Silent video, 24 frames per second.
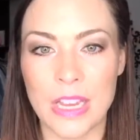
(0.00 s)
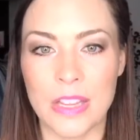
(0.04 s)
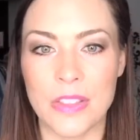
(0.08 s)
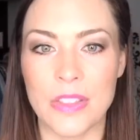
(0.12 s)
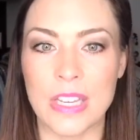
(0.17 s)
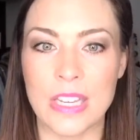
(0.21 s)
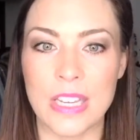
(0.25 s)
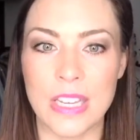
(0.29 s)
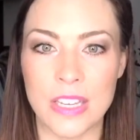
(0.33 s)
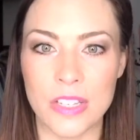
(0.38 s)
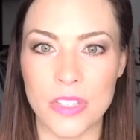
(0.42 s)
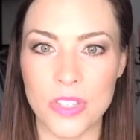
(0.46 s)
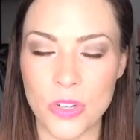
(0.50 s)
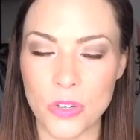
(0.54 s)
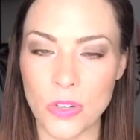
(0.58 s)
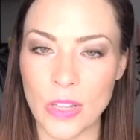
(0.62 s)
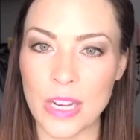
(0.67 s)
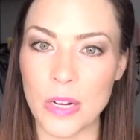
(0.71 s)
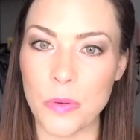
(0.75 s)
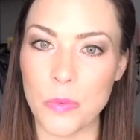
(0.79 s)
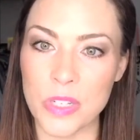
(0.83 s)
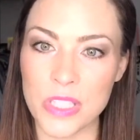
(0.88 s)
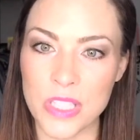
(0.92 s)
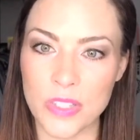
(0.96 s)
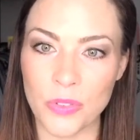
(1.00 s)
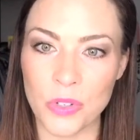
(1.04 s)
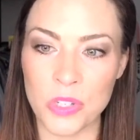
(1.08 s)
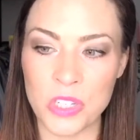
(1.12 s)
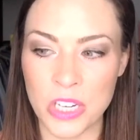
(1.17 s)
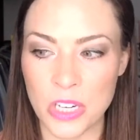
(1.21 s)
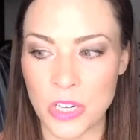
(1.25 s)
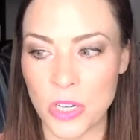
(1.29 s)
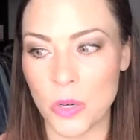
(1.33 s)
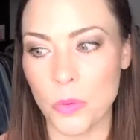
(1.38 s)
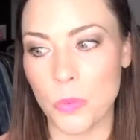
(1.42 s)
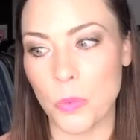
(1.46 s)
The kids are like, what's for
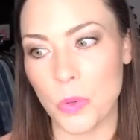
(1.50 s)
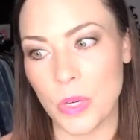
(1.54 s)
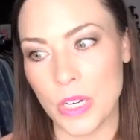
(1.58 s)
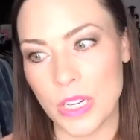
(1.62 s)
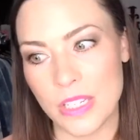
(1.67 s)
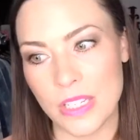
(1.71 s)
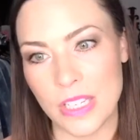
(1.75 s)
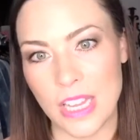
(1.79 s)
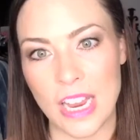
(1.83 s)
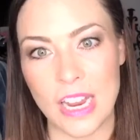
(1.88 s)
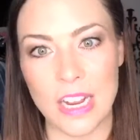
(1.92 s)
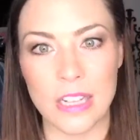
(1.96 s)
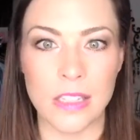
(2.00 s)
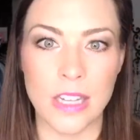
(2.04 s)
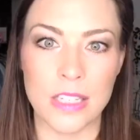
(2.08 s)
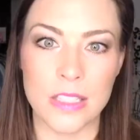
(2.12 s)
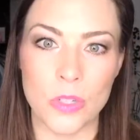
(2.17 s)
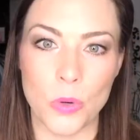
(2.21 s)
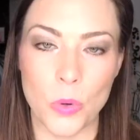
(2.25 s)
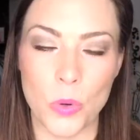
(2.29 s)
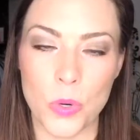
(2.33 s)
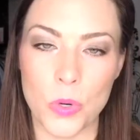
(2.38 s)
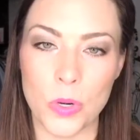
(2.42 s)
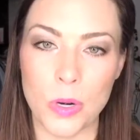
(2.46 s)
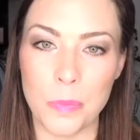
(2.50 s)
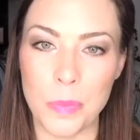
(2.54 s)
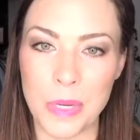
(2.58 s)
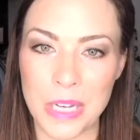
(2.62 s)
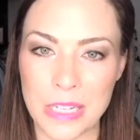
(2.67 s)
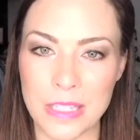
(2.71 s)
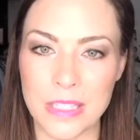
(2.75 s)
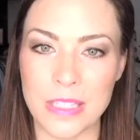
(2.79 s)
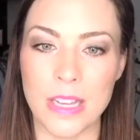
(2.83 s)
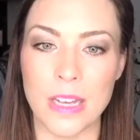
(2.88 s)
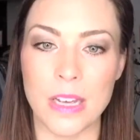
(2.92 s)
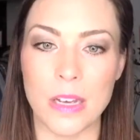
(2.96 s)
dinner? We say, let's order a
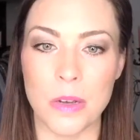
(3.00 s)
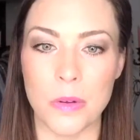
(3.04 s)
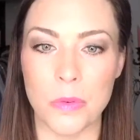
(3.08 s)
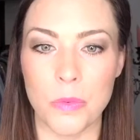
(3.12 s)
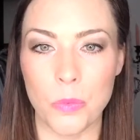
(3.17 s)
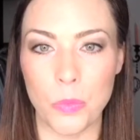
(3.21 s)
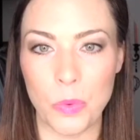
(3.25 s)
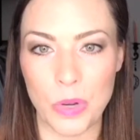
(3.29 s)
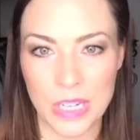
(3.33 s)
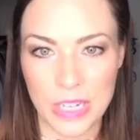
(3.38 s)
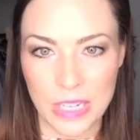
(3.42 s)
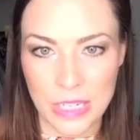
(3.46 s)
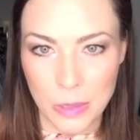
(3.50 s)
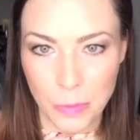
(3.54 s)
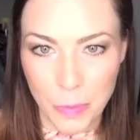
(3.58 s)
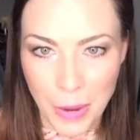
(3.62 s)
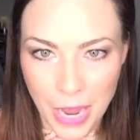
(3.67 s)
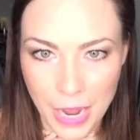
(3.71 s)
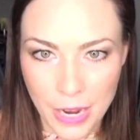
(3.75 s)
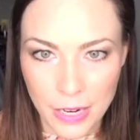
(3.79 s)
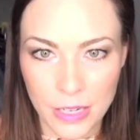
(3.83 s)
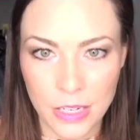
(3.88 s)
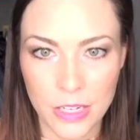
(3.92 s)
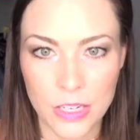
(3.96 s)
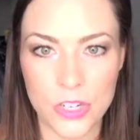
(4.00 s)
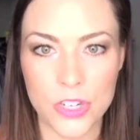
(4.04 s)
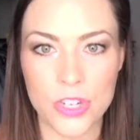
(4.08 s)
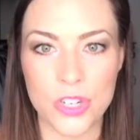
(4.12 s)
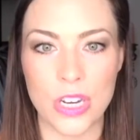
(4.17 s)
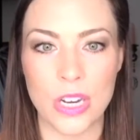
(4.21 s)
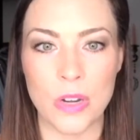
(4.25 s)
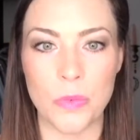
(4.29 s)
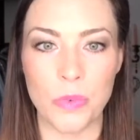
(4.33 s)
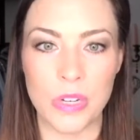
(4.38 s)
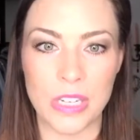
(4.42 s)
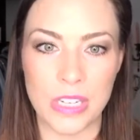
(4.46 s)
pizza. We need a package
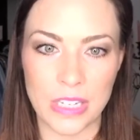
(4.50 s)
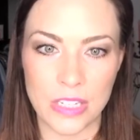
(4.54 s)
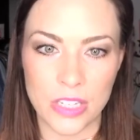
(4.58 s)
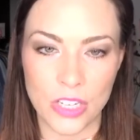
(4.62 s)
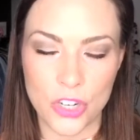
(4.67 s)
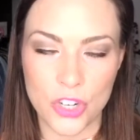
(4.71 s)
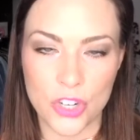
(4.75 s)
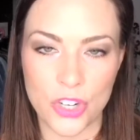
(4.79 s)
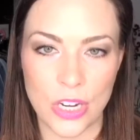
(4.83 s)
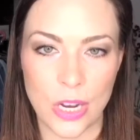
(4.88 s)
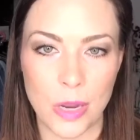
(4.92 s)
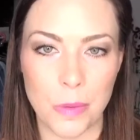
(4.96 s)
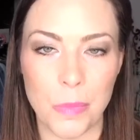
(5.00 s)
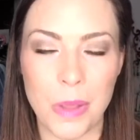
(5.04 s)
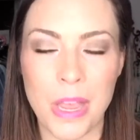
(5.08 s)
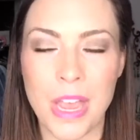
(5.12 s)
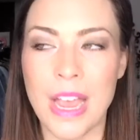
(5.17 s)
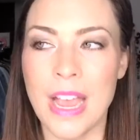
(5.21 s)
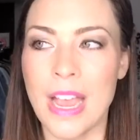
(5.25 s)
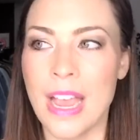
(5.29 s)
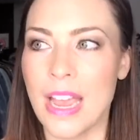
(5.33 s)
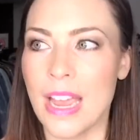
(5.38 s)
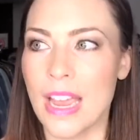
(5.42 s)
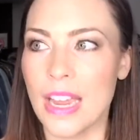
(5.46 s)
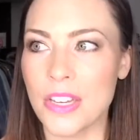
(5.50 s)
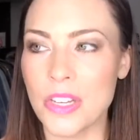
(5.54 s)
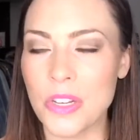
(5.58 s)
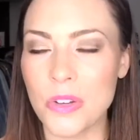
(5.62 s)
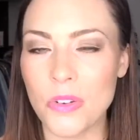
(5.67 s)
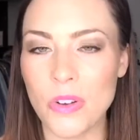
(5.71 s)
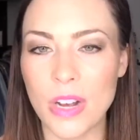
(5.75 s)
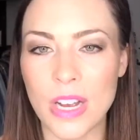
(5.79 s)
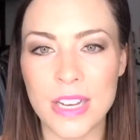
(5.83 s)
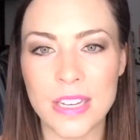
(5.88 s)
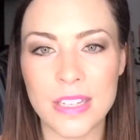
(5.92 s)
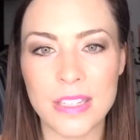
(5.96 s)
and we need to ship. And you
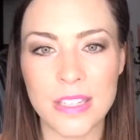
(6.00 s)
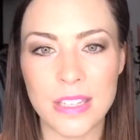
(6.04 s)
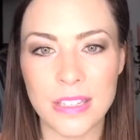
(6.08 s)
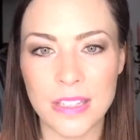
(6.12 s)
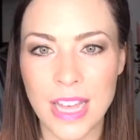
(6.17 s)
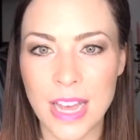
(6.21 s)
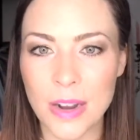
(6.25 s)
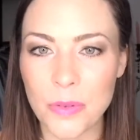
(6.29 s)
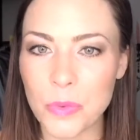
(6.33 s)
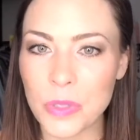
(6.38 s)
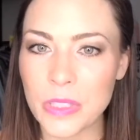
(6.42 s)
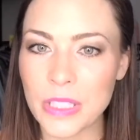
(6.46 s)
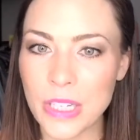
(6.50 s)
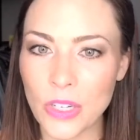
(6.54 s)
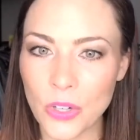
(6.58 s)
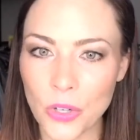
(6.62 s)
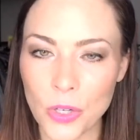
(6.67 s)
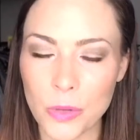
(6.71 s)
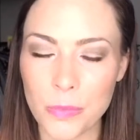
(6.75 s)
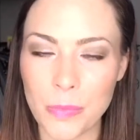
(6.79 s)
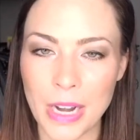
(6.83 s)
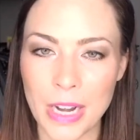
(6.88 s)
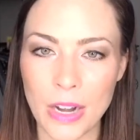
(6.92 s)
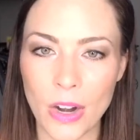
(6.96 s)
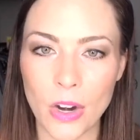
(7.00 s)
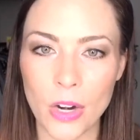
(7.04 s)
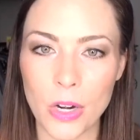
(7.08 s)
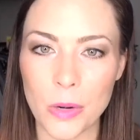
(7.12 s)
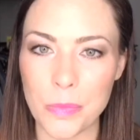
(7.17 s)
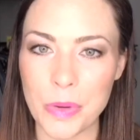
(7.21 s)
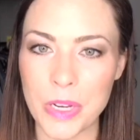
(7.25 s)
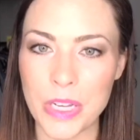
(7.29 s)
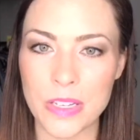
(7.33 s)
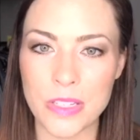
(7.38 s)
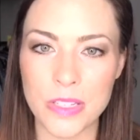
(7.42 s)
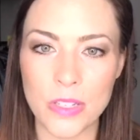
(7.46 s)
guys, that really hurt my heart,
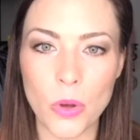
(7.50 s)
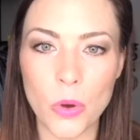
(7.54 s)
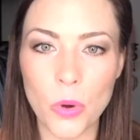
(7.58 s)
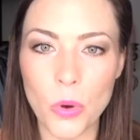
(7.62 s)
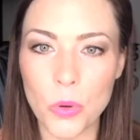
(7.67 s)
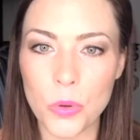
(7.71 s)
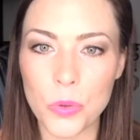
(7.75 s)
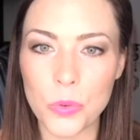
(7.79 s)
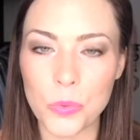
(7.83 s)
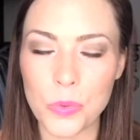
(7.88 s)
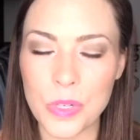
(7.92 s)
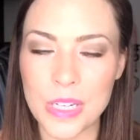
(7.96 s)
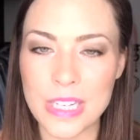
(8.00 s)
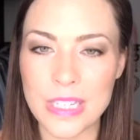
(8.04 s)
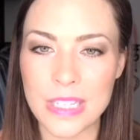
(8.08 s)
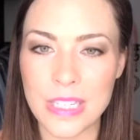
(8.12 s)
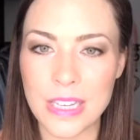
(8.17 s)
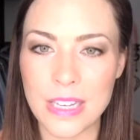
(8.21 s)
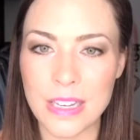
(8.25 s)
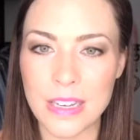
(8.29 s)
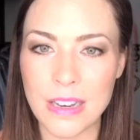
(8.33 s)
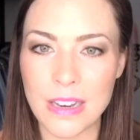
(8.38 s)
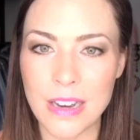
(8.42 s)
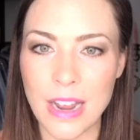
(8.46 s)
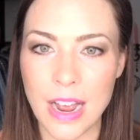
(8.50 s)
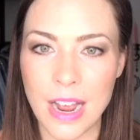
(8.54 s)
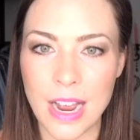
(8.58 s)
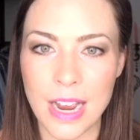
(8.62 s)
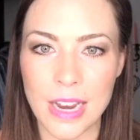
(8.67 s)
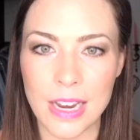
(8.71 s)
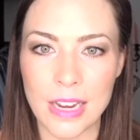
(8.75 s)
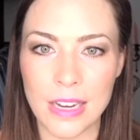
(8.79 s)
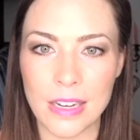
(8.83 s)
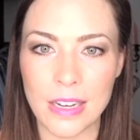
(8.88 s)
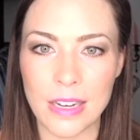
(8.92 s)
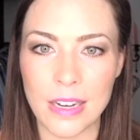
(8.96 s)
because the whole reason
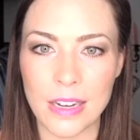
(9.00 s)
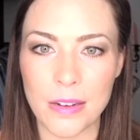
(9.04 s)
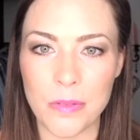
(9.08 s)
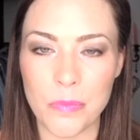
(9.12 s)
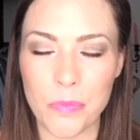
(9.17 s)
I